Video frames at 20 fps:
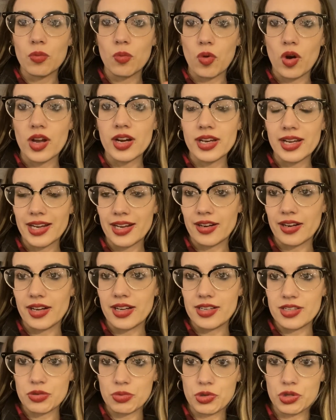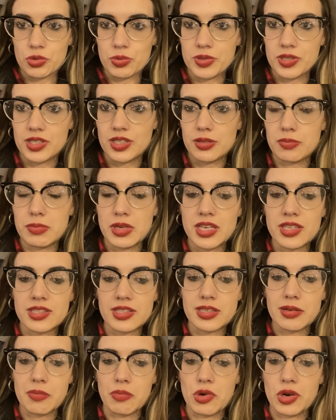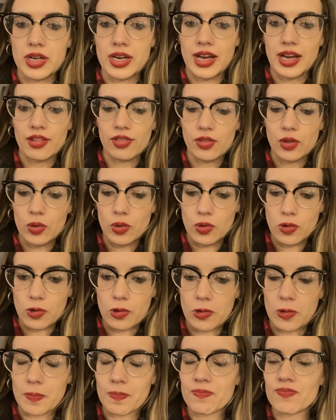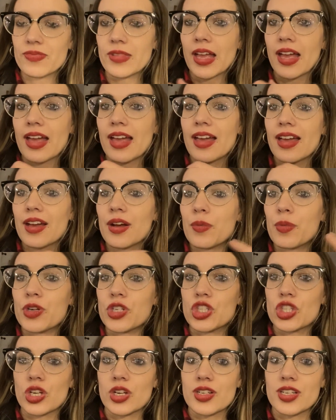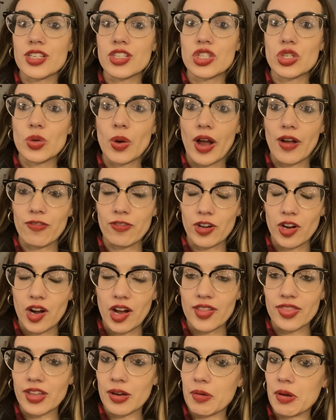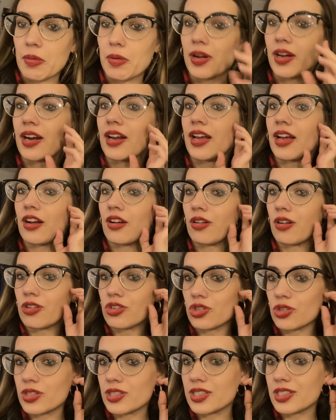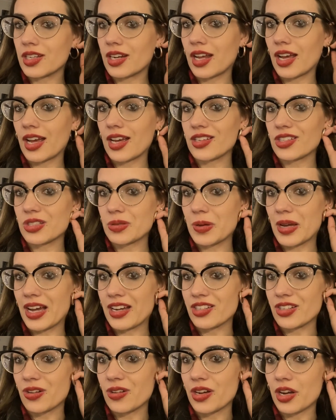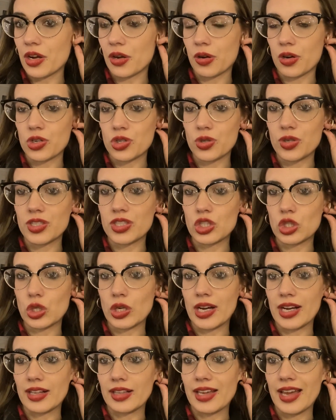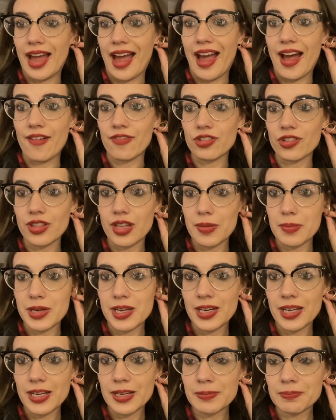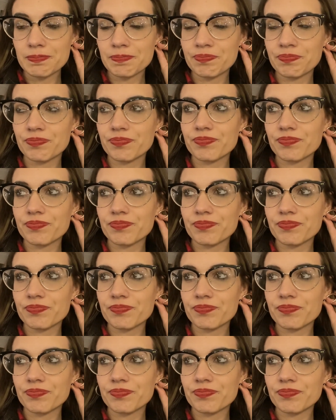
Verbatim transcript: one errand, which was to meet someone at local which turned into I forgot that we were gonna get groceries today, so we had to go get groceries directly after that meeting.